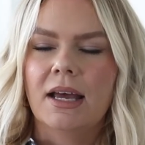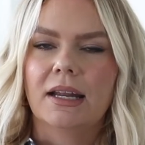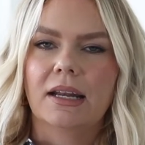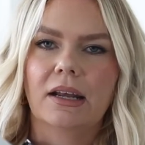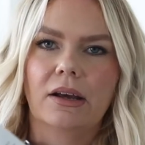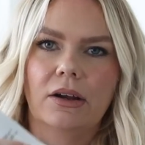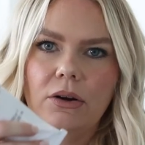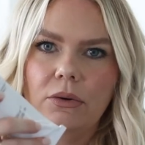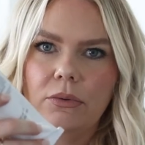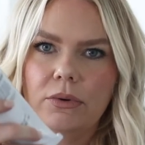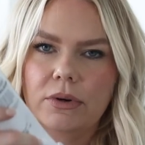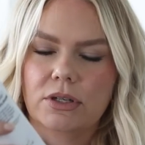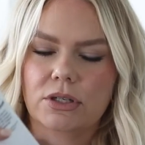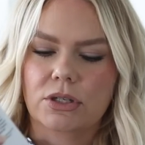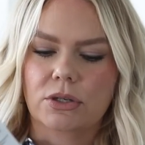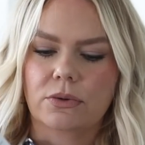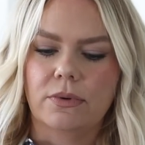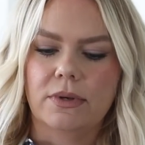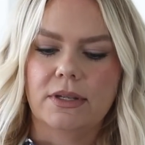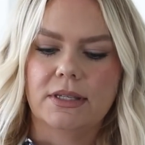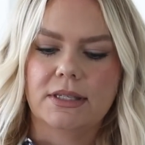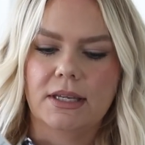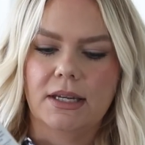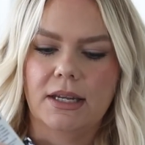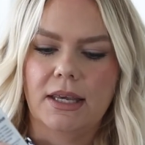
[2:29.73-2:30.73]
Now, I don't want to
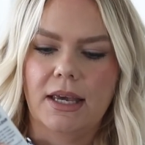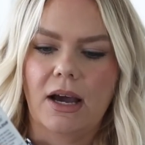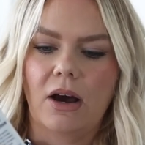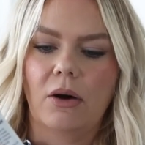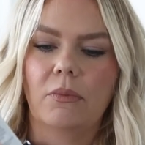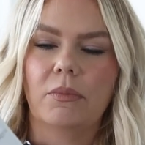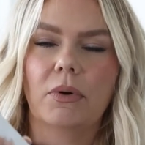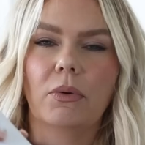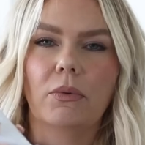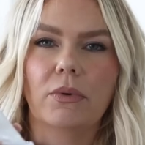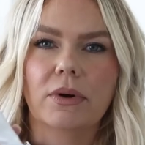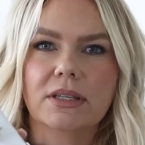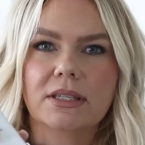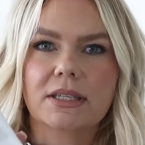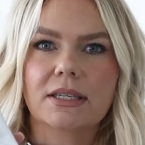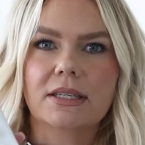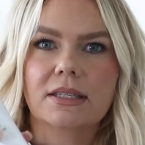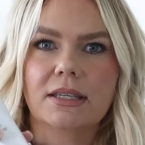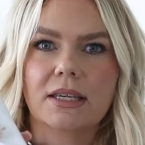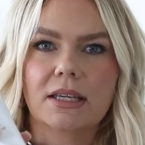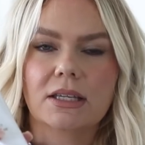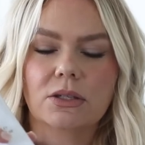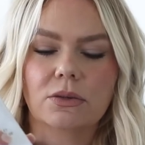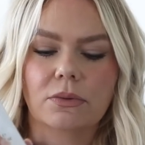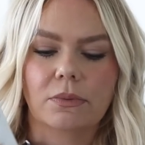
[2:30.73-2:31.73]
squeeze any out, but once this
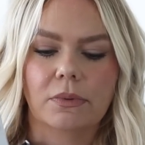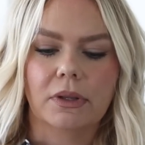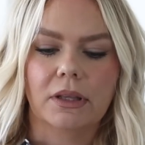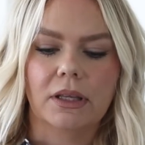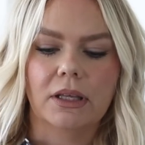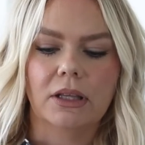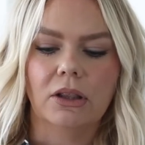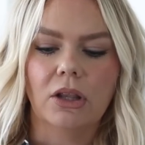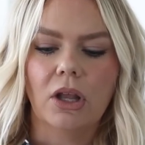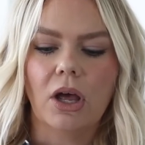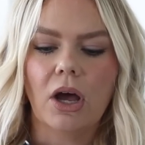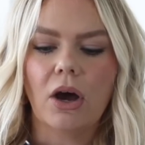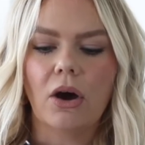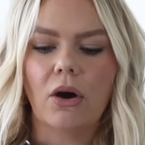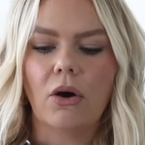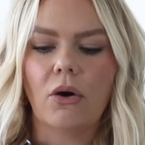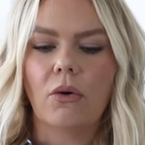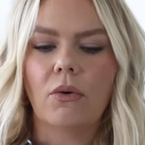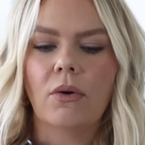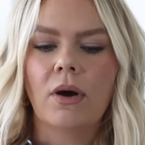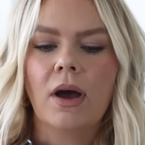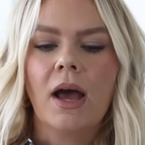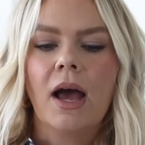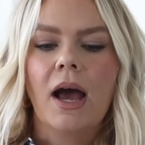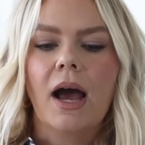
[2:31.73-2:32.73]
gets really
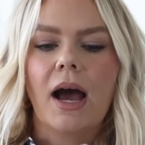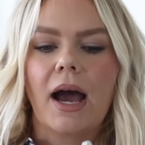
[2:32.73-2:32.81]
low,